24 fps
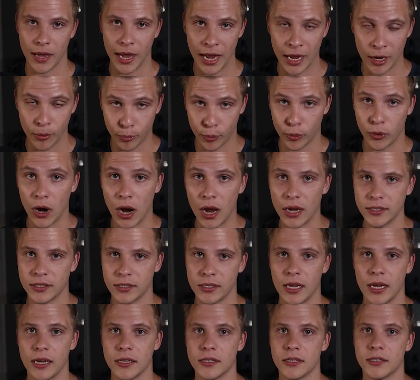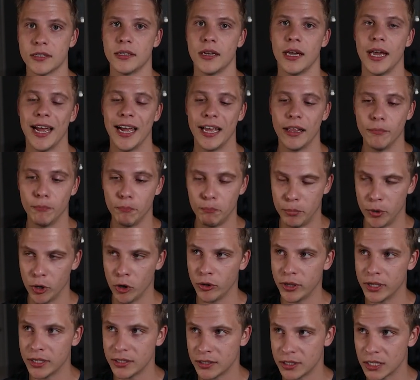a process and
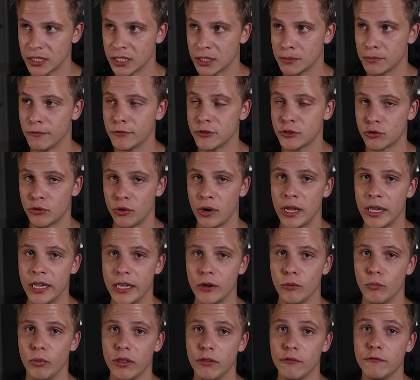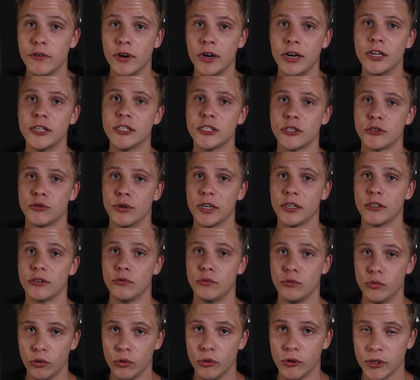build a system of trading with very strict
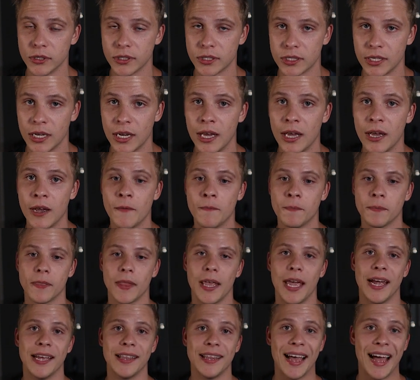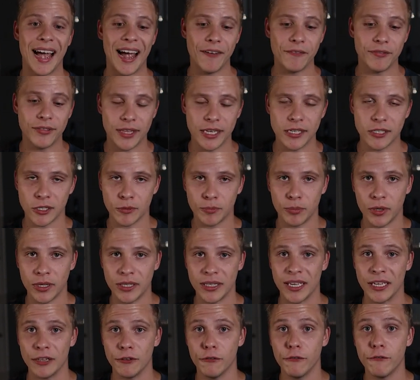rules and have
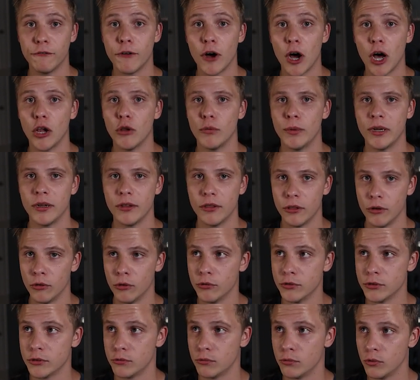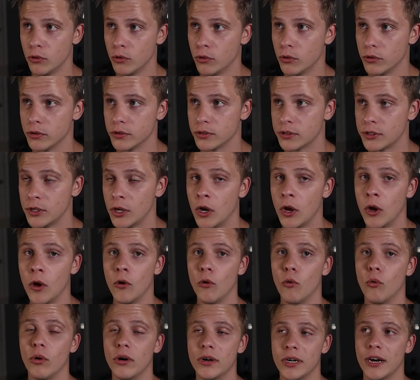discipline in following those rules
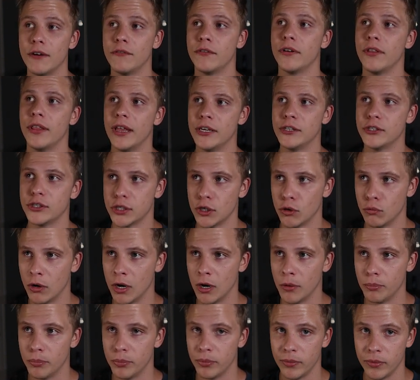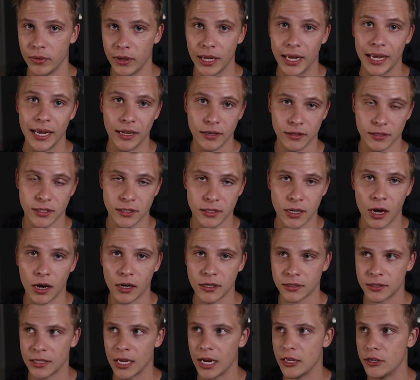wherever they show up in
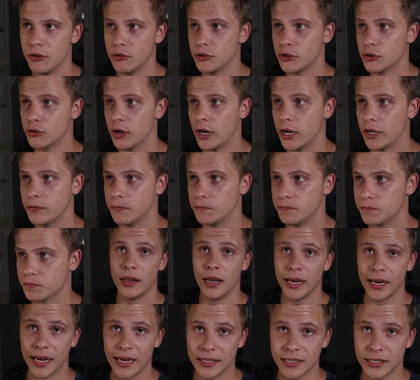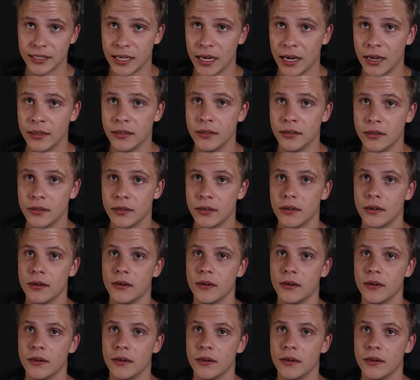stocks that you trade. Like I said,